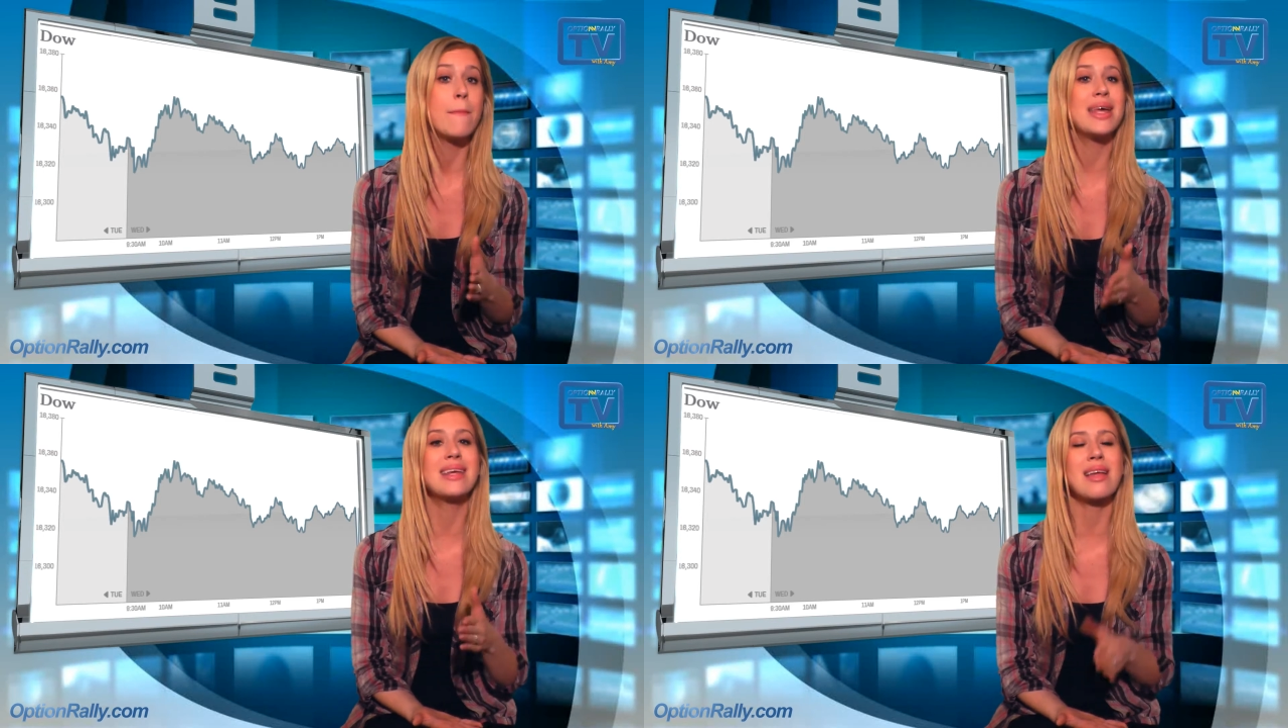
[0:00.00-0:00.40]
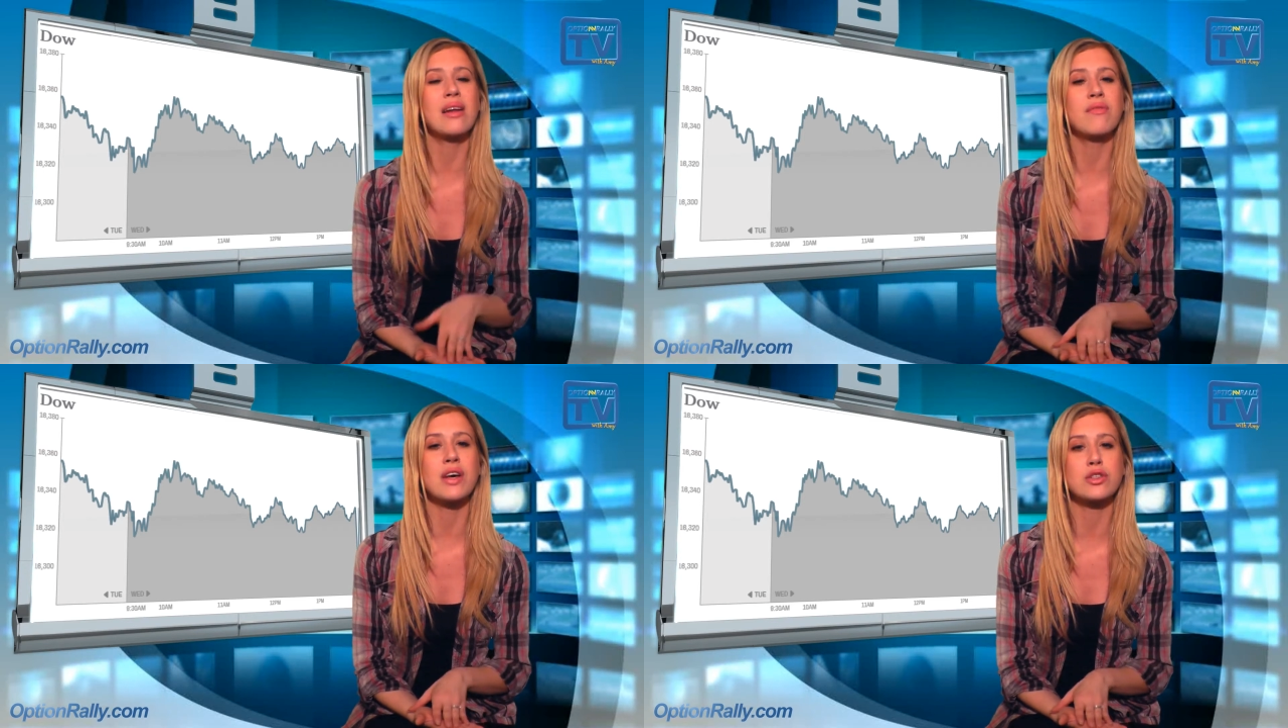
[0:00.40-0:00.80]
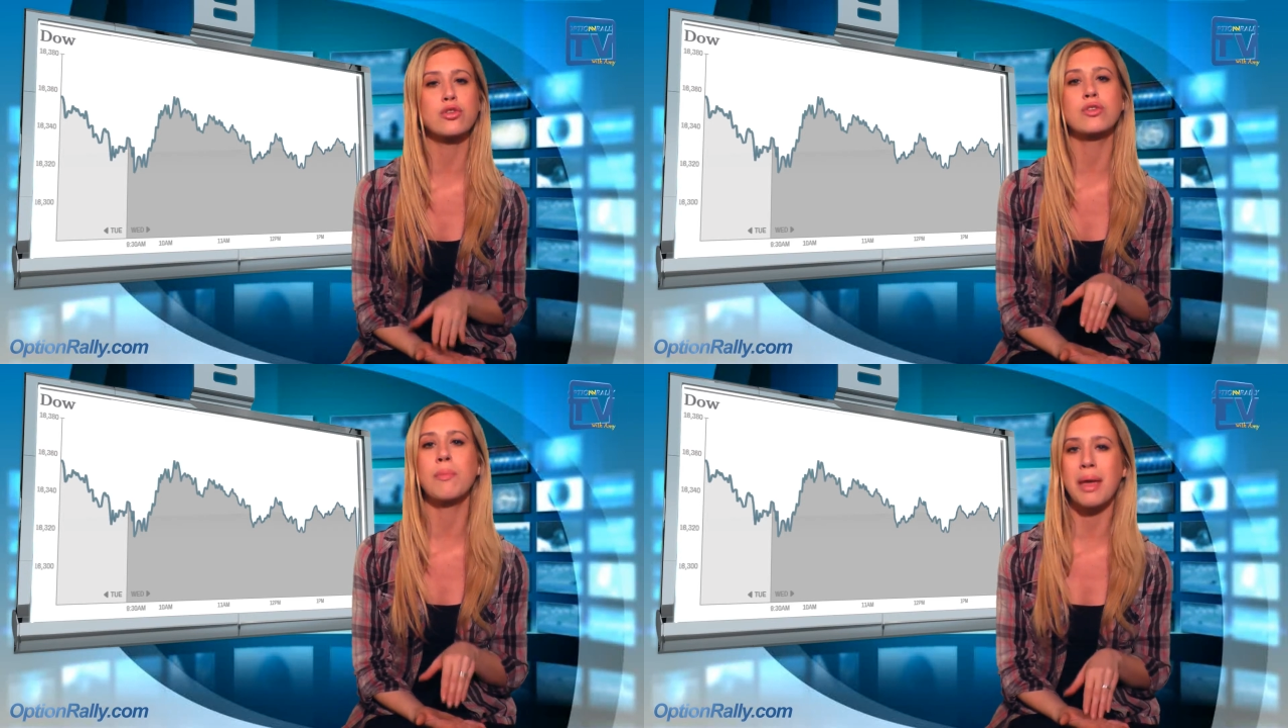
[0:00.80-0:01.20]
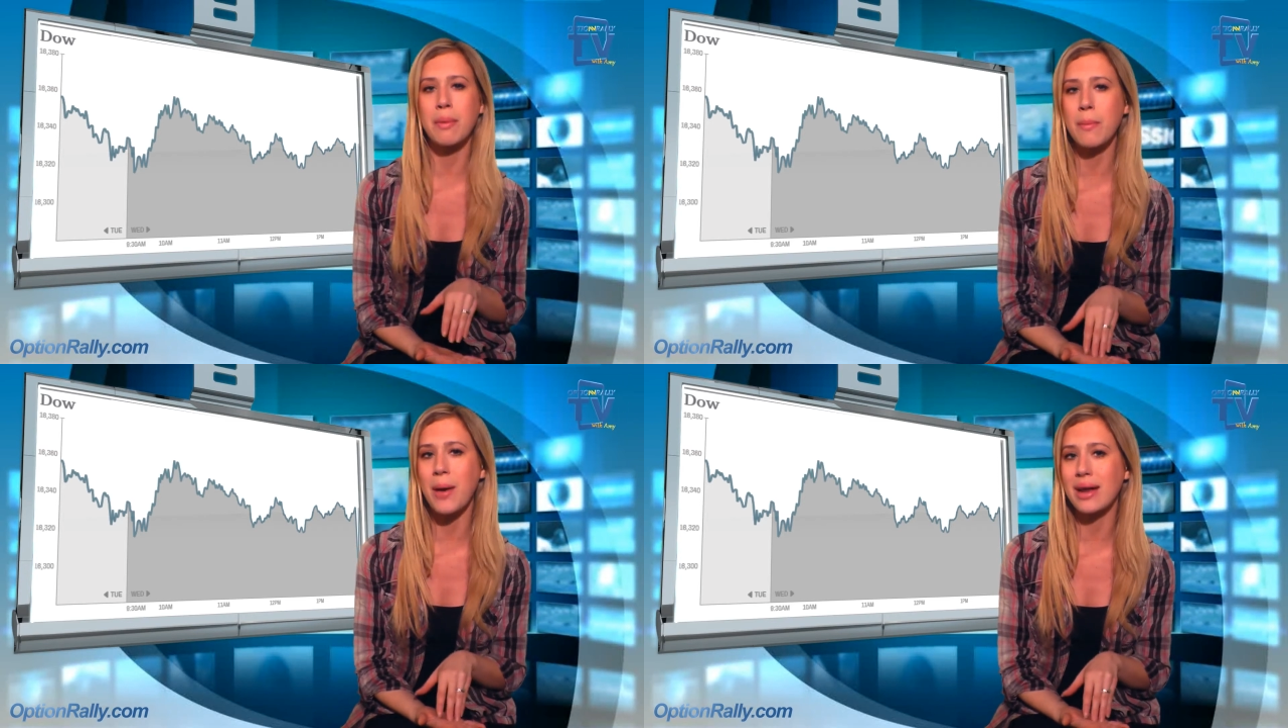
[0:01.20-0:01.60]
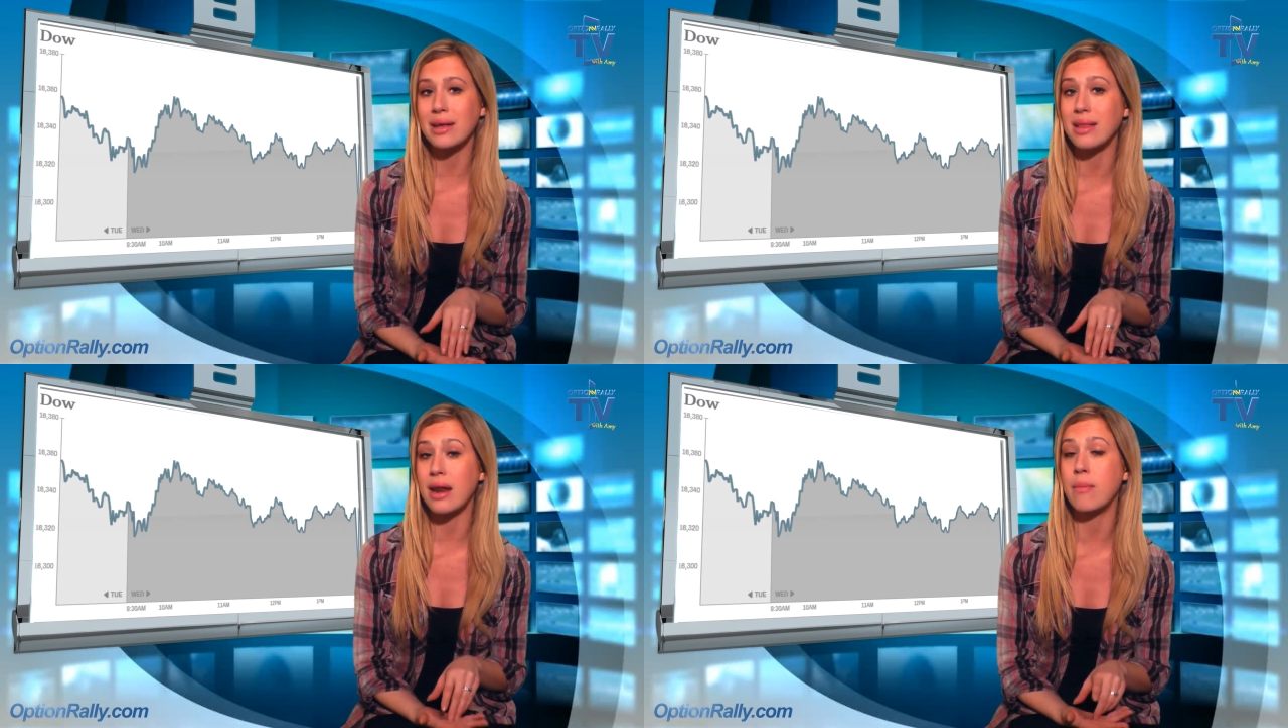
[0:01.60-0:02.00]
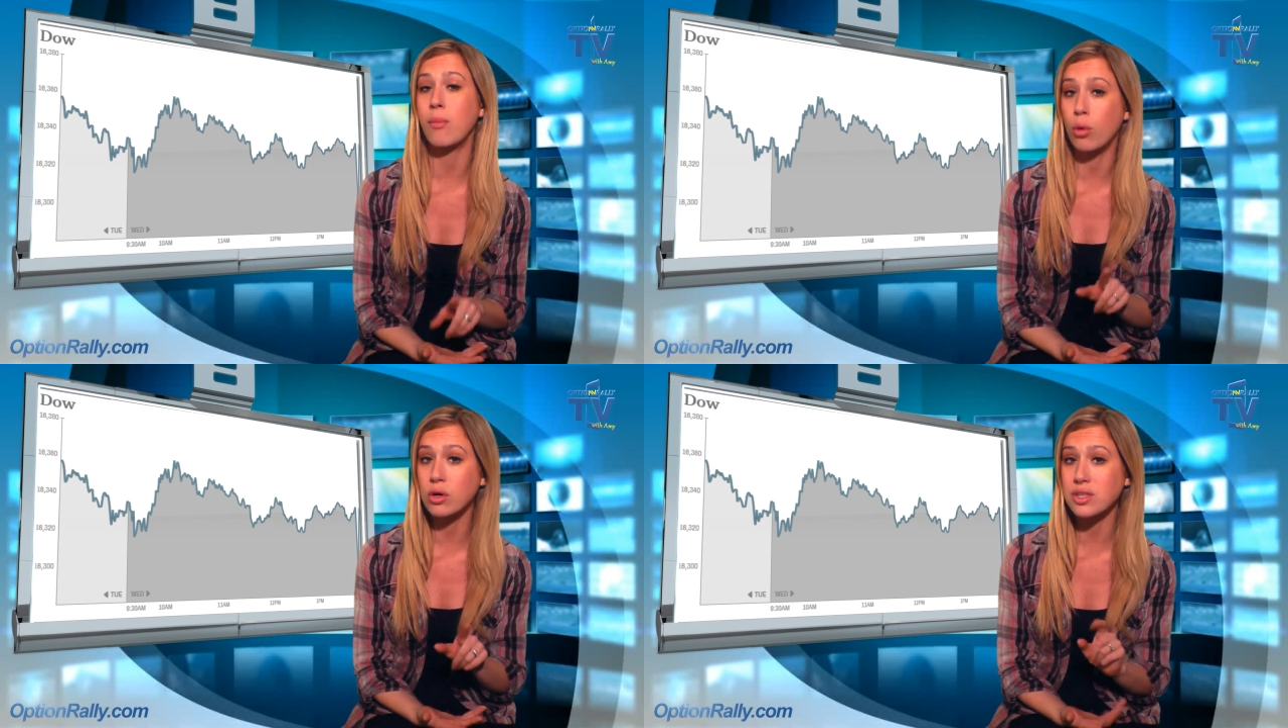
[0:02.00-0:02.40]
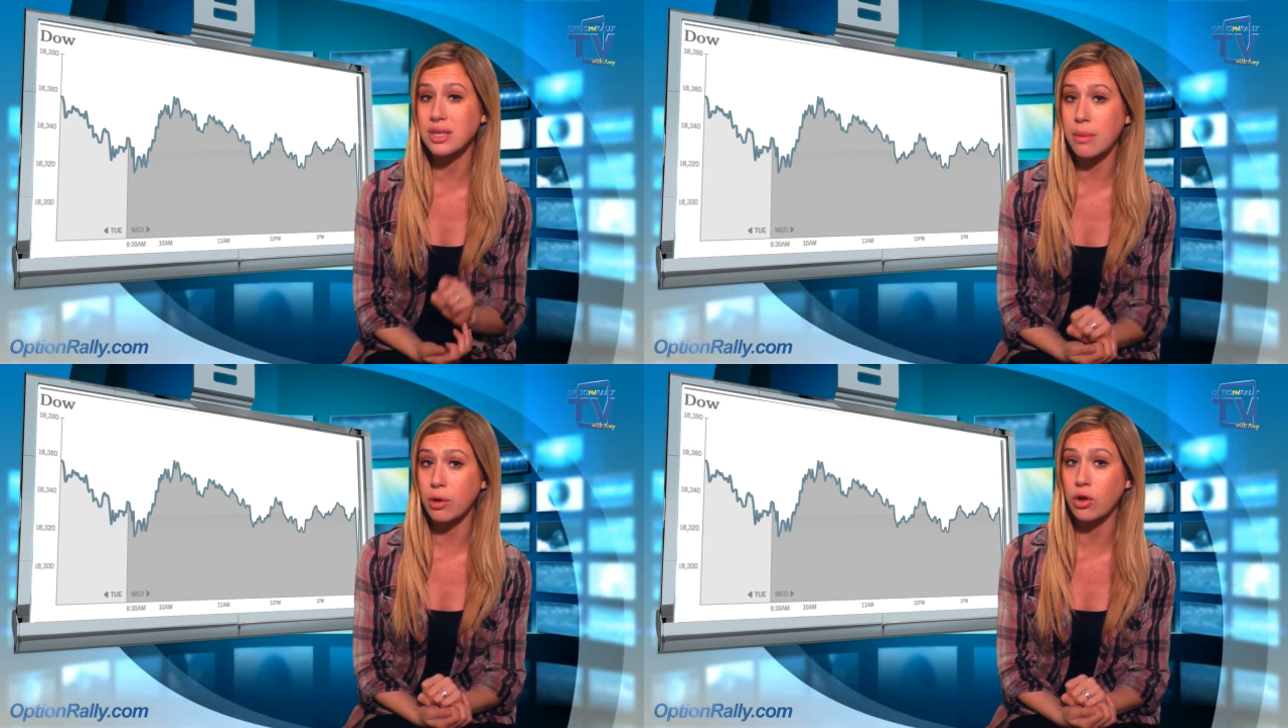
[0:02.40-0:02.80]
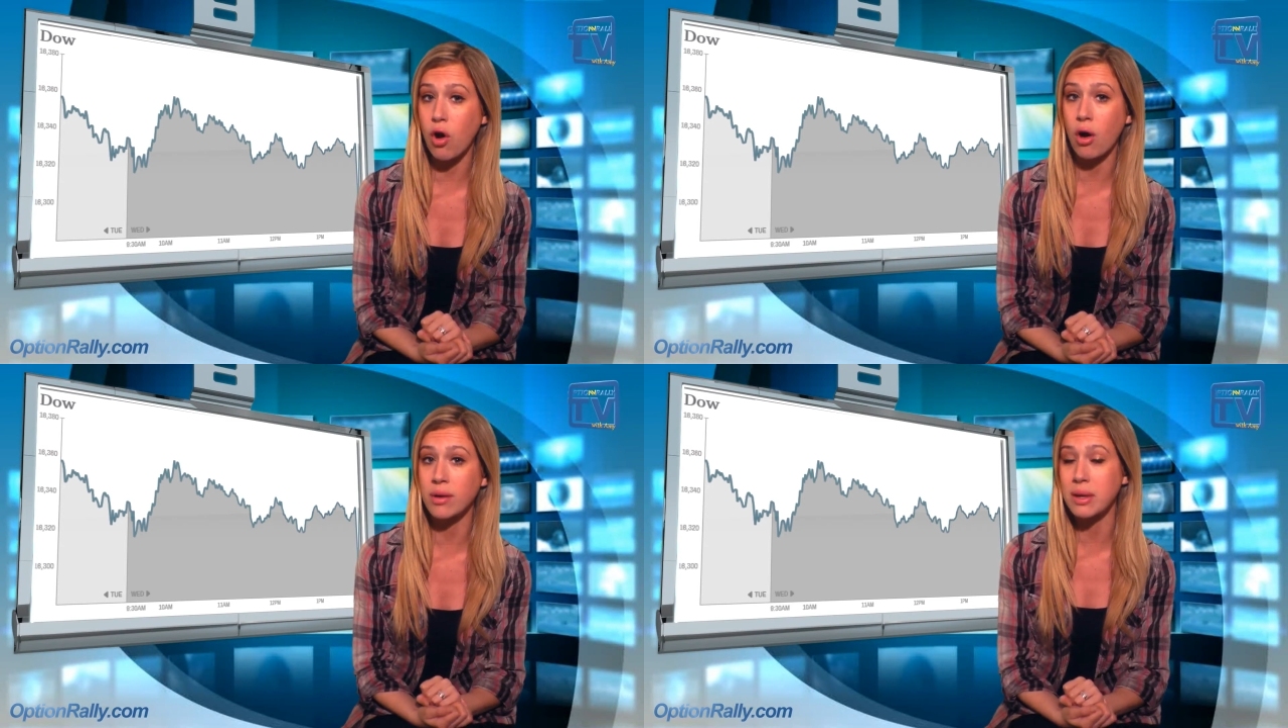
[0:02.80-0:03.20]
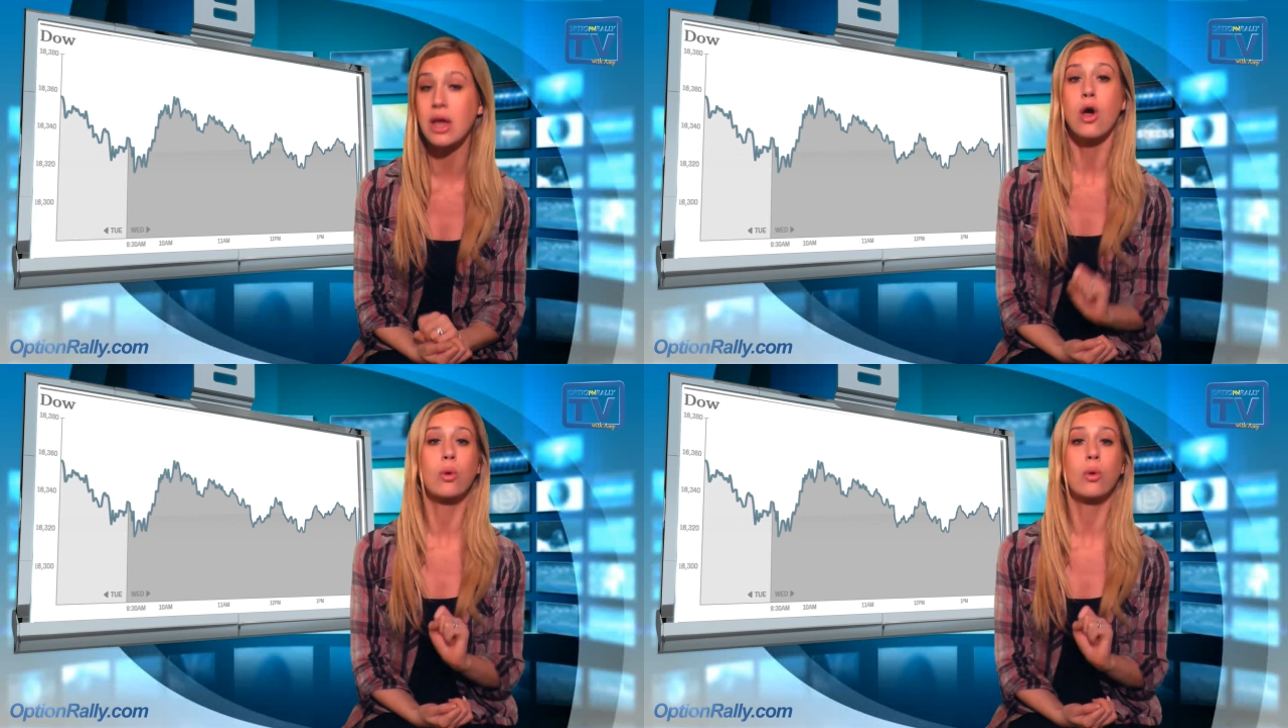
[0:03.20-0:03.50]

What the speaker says: meaning that investors may be betting that a more stable economy